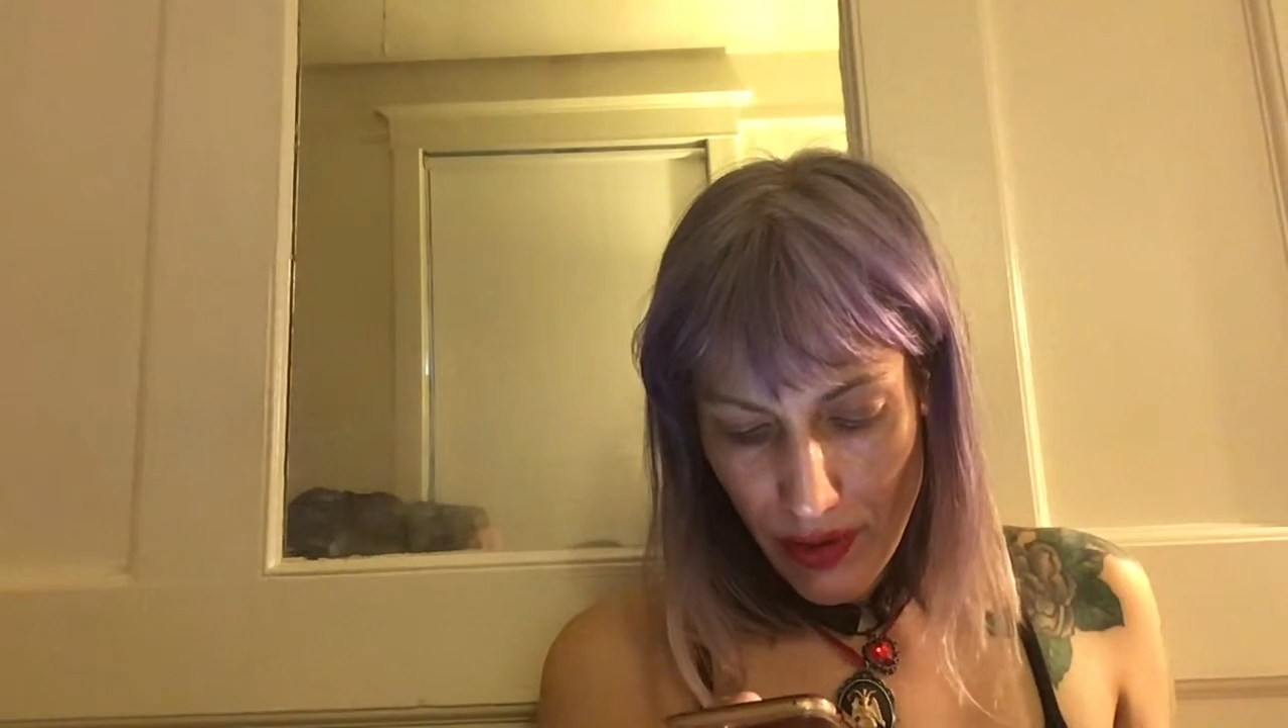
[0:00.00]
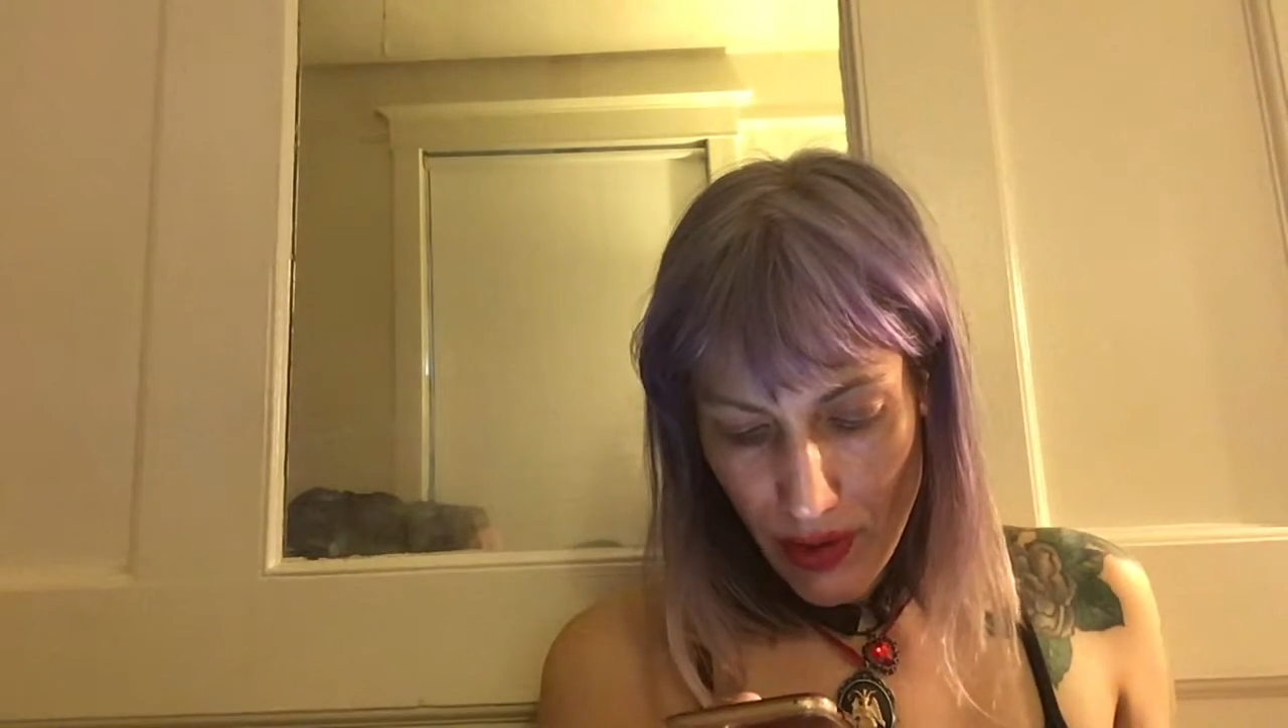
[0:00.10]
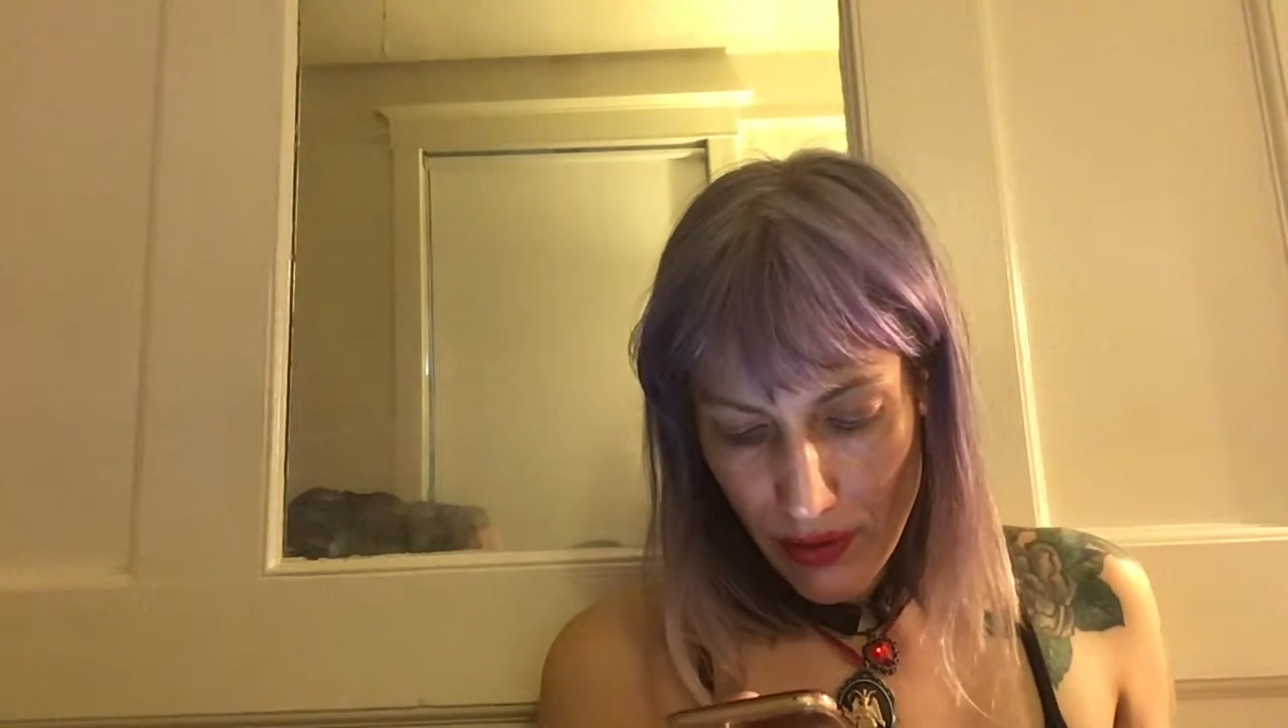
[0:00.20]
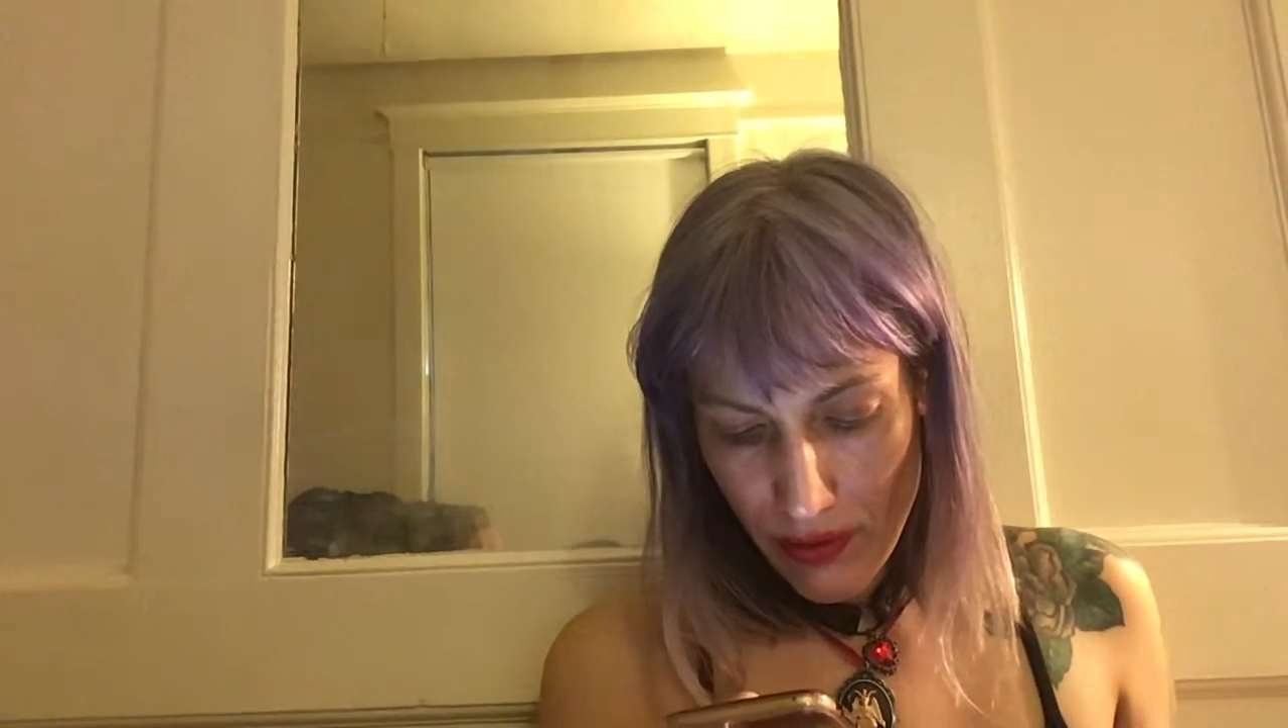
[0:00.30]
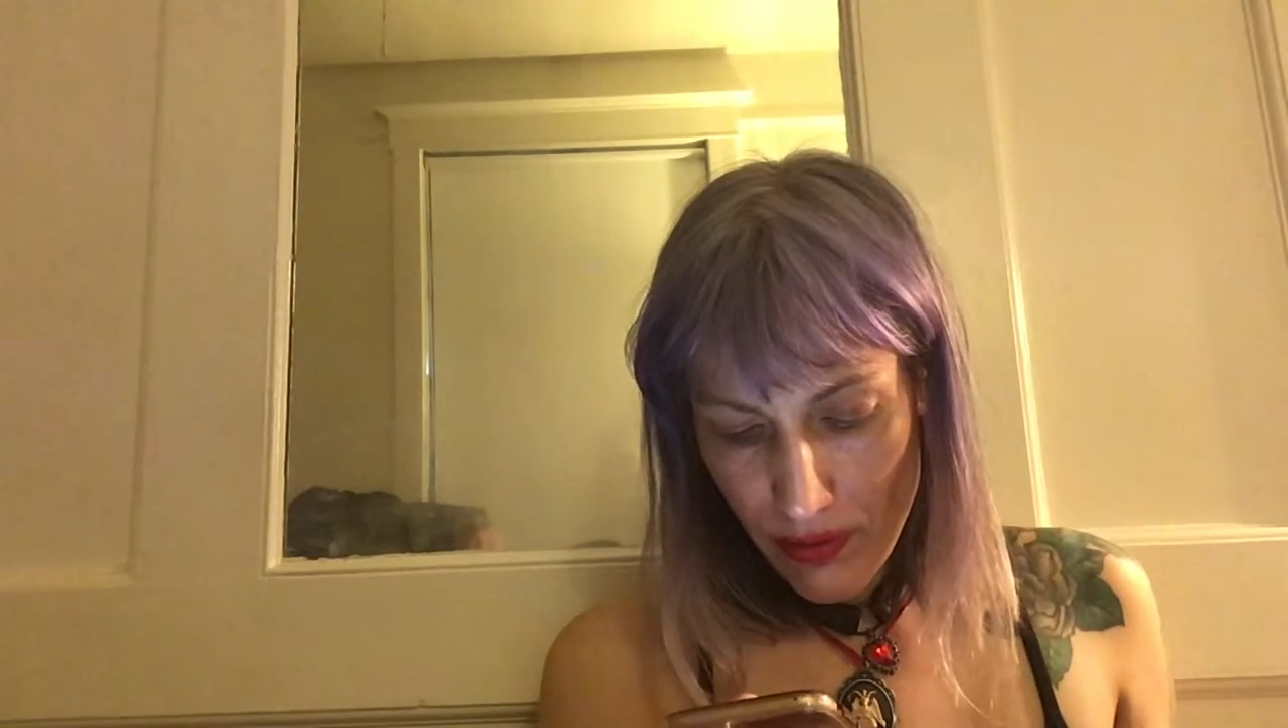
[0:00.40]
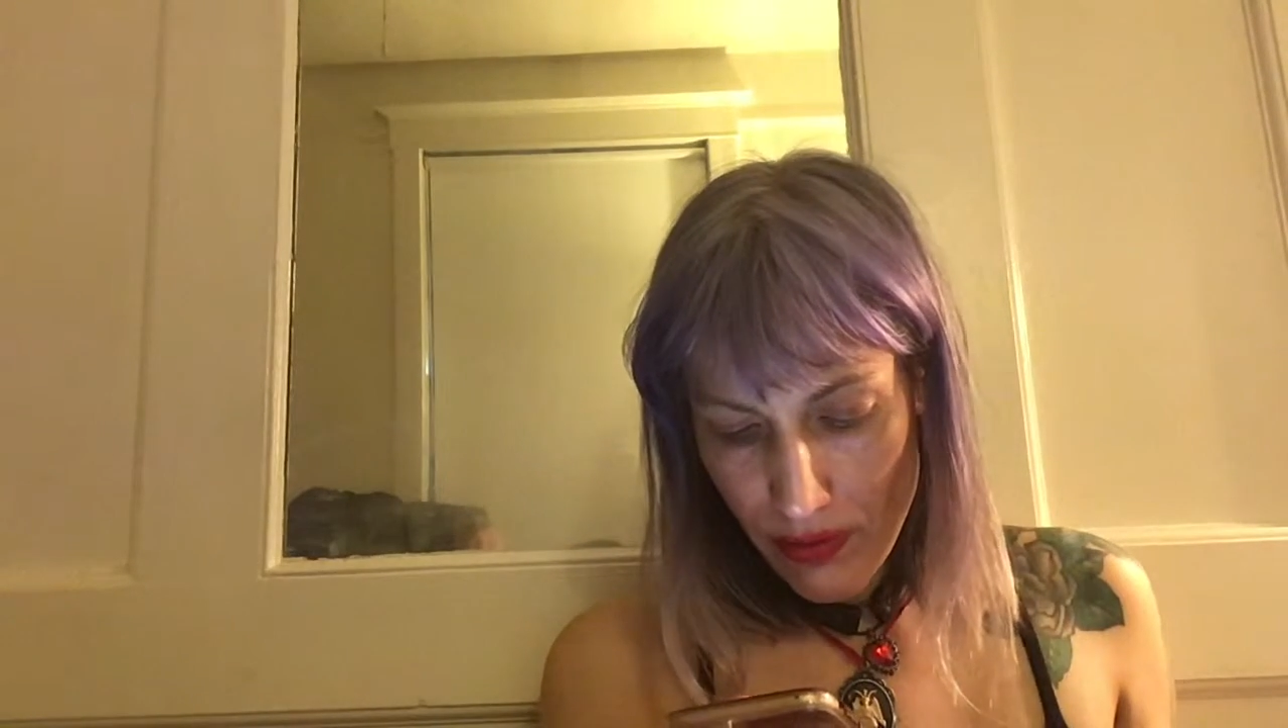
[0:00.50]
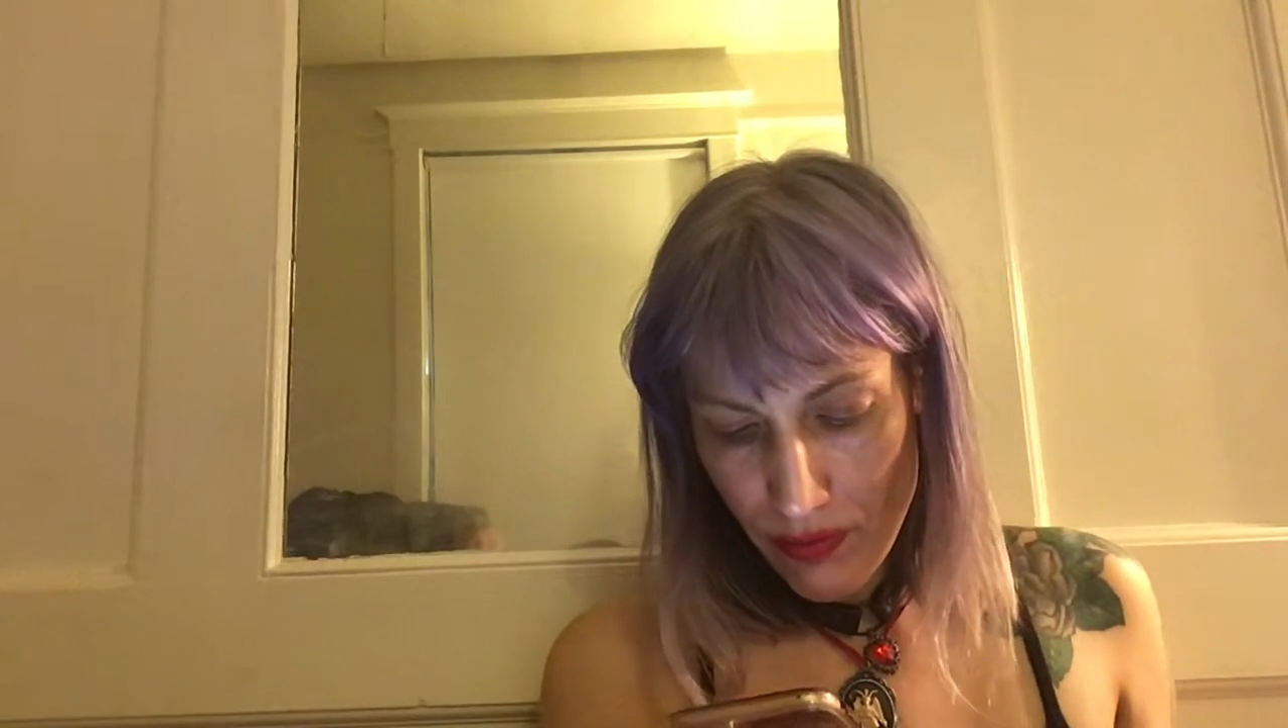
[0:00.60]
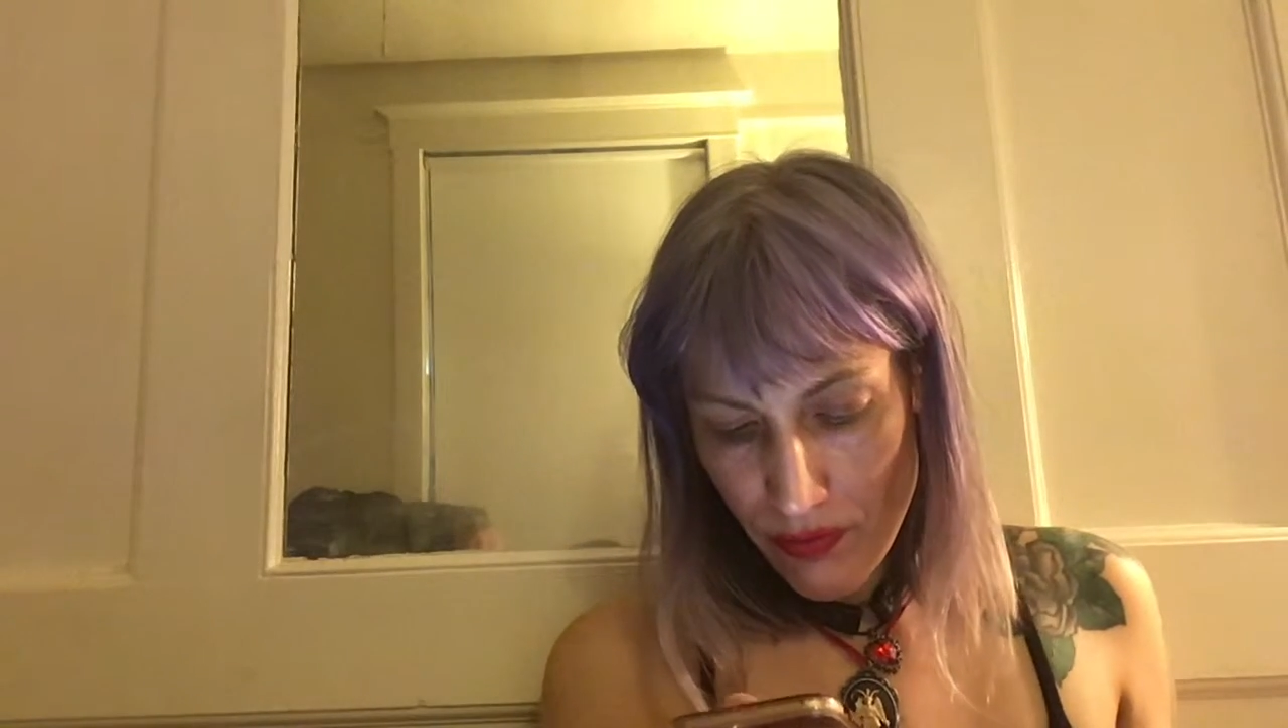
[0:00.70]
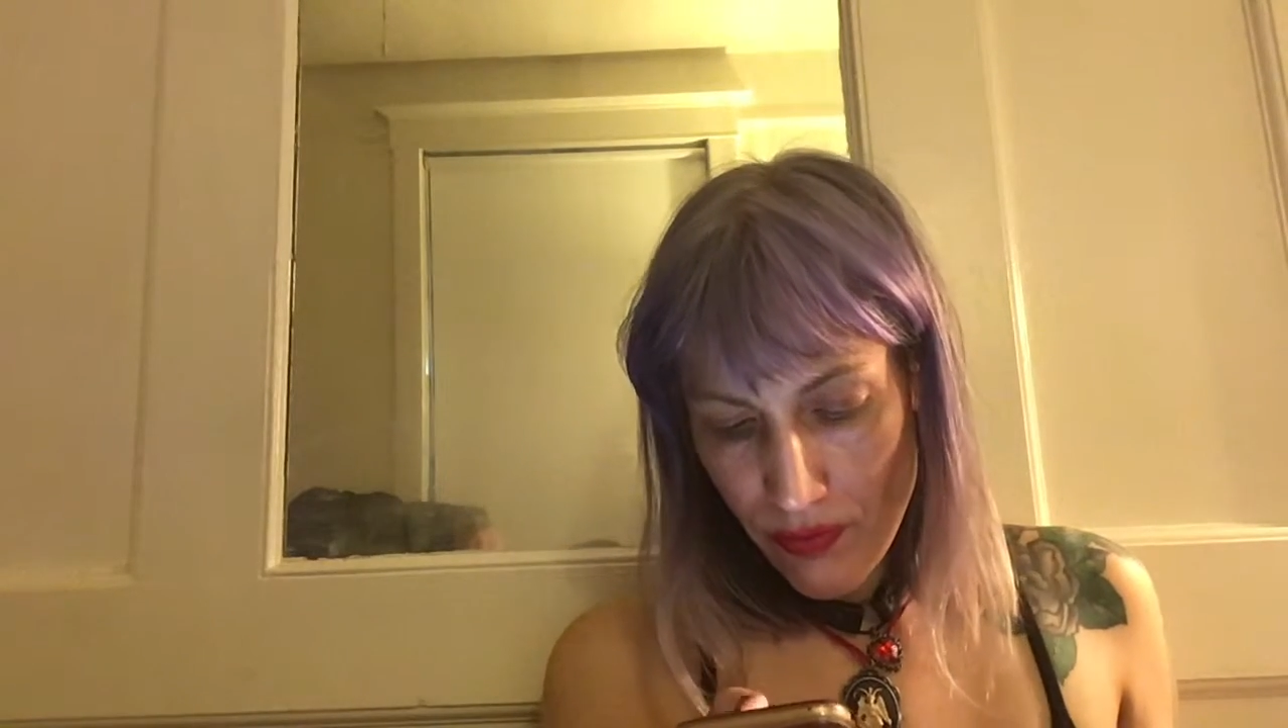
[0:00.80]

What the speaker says: texts.